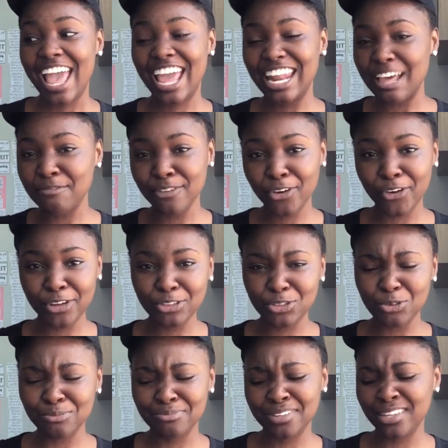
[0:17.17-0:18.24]
and I'm not going
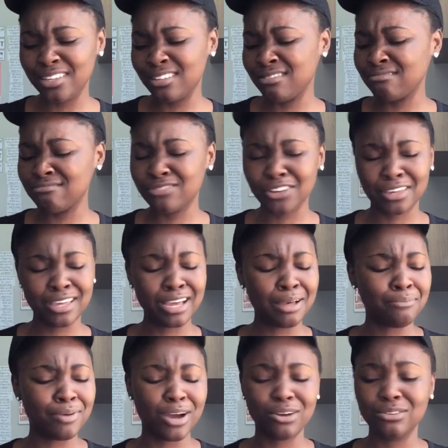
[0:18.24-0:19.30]
to be talking
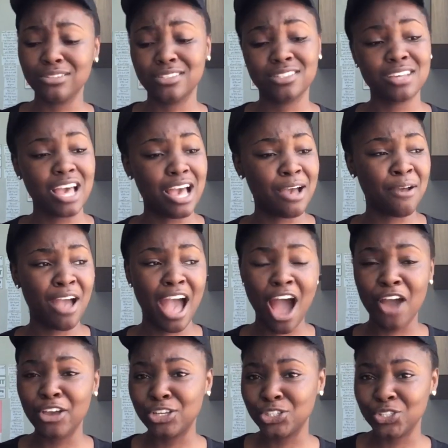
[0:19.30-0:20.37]
about
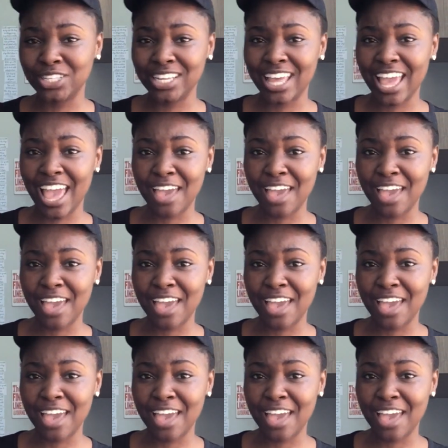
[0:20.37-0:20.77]
how you should